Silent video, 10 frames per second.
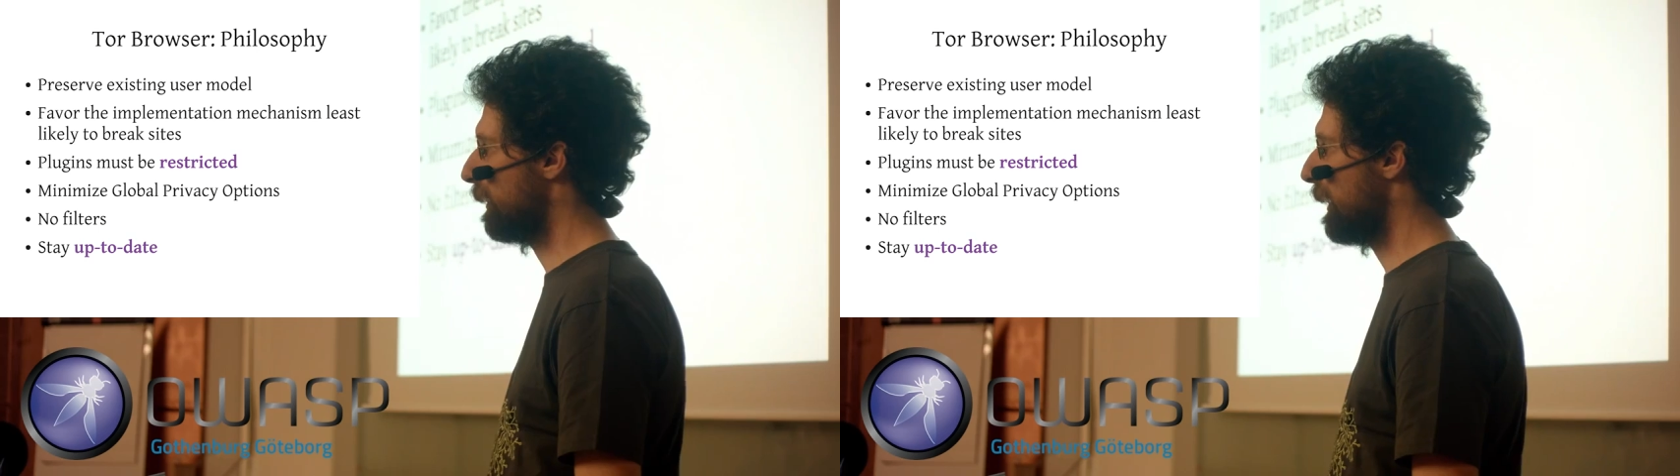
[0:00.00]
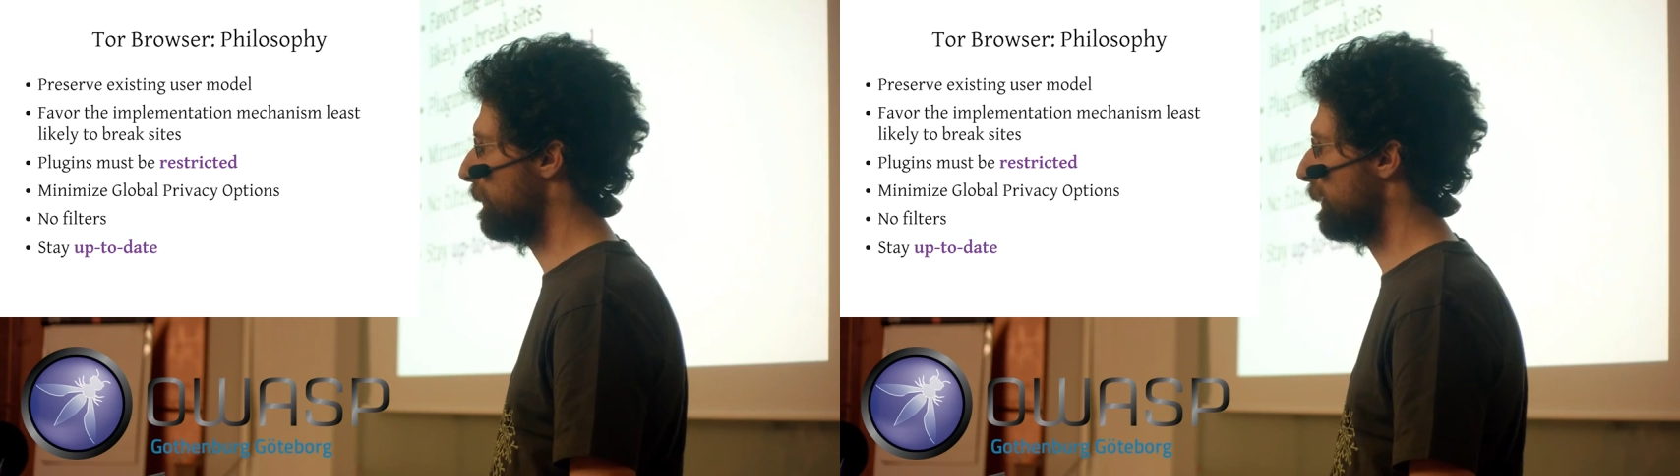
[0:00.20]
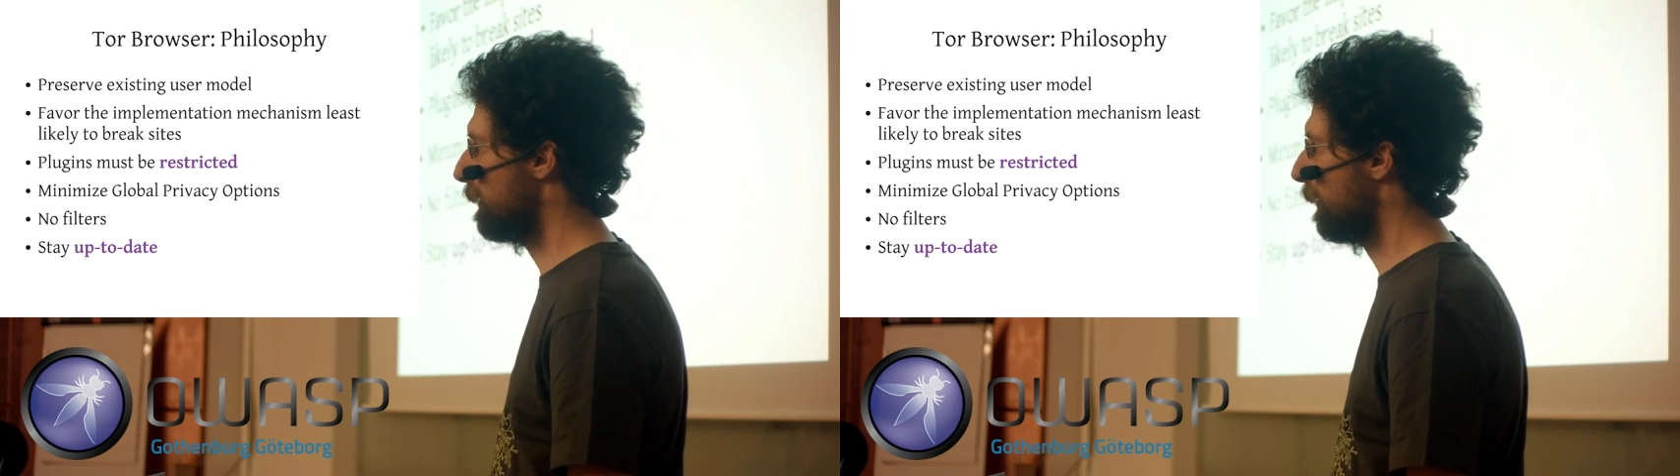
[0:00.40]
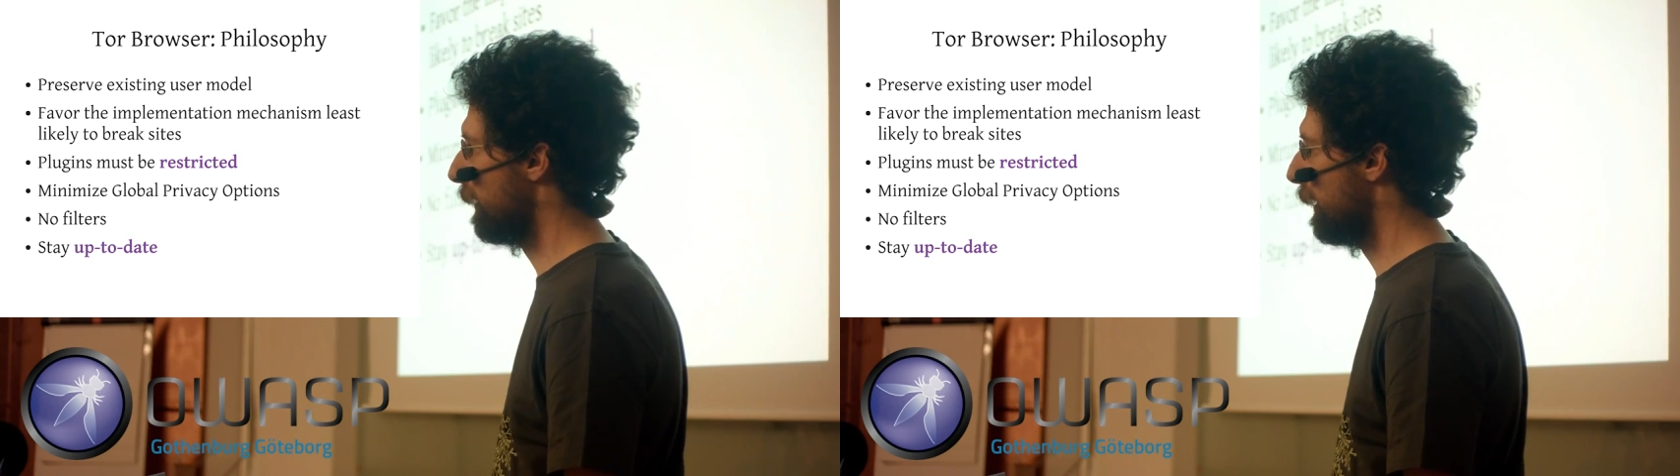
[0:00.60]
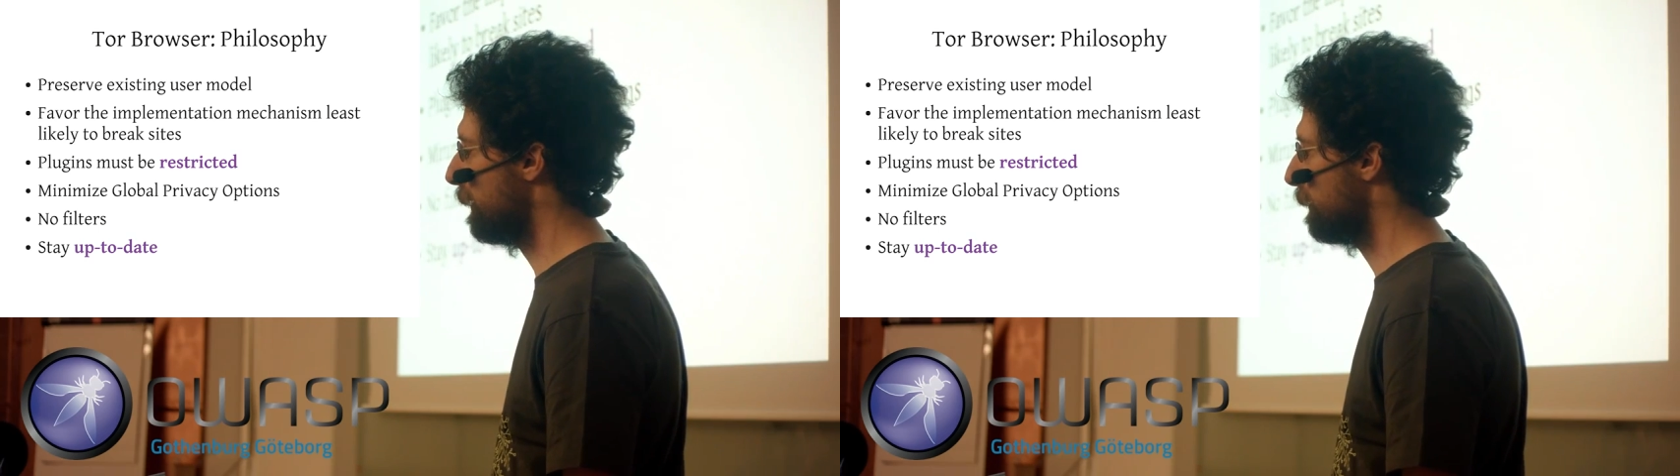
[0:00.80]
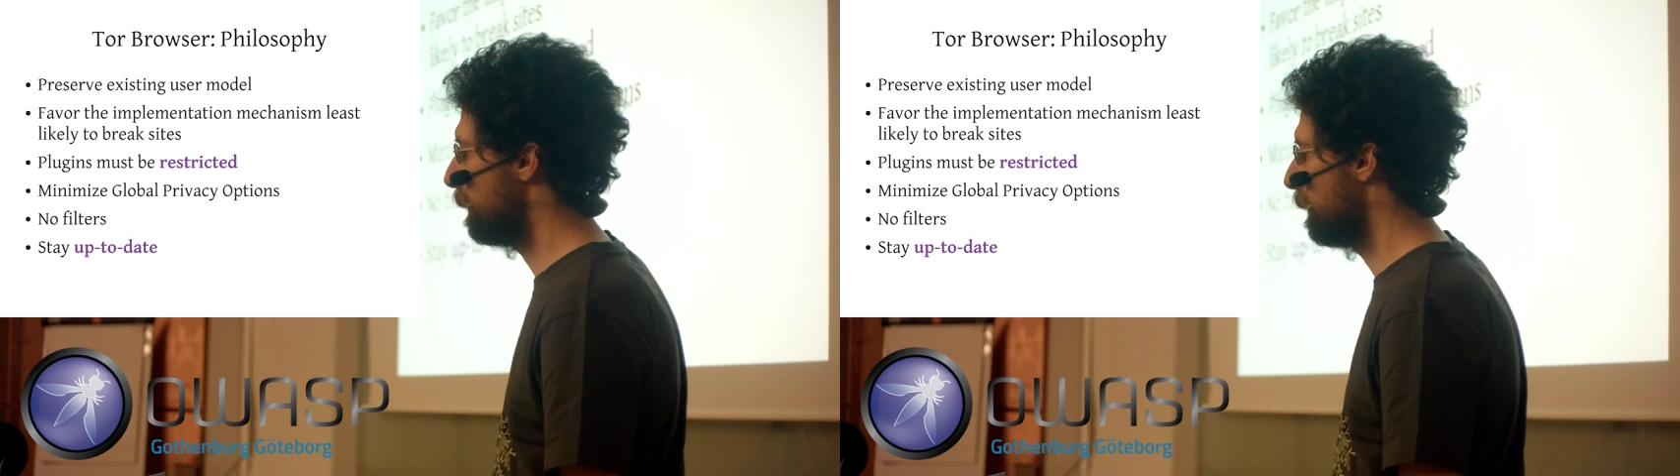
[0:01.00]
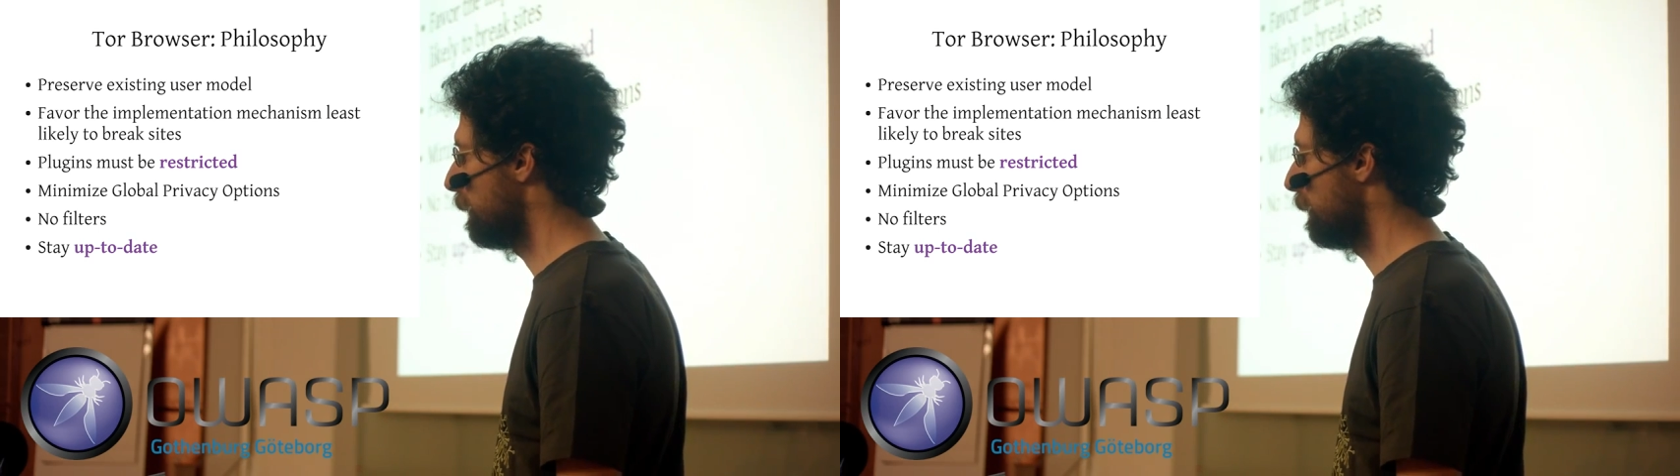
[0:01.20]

claiming that